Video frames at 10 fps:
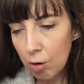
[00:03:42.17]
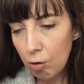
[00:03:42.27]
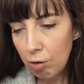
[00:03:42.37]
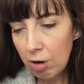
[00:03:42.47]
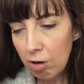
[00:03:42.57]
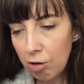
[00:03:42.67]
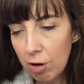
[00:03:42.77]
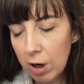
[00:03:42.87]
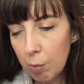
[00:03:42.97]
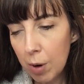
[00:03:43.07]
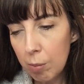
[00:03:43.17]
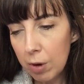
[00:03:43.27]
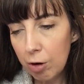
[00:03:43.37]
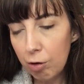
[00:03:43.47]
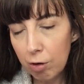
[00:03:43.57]
traditionally
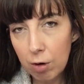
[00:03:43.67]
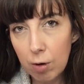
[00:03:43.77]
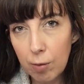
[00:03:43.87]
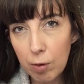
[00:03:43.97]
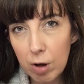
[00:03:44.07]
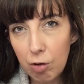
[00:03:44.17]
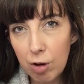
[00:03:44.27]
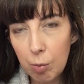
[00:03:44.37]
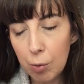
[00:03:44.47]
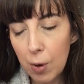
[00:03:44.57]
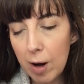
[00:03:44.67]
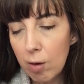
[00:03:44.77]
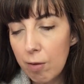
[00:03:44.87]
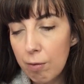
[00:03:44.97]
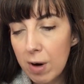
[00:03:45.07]
published novel that she's brought
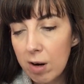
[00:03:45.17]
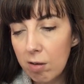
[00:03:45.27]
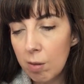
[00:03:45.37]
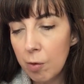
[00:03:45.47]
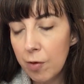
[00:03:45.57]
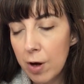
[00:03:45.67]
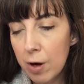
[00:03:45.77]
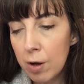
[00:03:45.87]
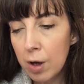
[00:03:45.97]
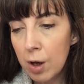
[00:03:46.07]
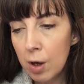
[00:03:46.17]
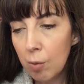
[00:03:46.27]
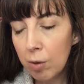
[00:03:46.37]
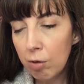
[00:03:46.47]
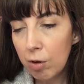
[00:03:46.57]
out. I've read some of her
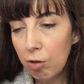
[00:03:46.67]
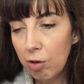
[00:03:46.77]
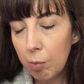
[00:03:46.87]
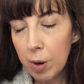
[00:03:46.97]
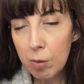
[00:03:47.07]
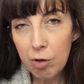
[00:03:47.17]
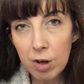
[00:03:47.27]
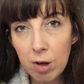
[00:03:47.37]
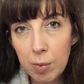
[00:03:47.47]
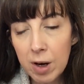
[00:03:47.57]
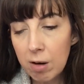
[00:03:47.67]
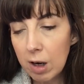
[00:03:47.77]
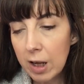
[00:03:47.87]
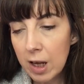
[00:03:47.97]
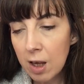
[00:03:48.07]
ones that she's published
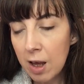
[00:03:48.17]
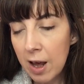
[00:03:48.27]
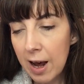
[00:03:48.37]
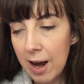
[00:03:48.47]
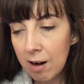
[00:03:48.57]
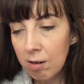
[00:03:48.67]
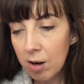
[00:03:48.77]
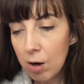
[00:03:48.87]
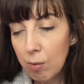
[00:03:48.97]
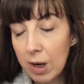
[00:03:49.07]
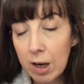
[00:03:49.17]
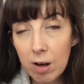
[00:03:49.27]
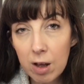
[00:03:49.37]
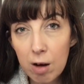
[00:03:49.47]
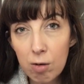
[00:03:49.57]
independently, and I really
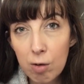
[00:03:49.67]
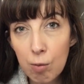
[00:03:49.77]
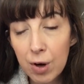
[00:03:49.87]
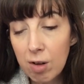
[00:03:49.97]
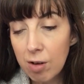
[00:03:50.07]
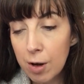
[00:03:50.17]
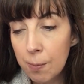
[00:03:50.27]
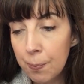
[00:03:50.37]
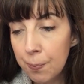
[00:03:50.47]
like her as a writer.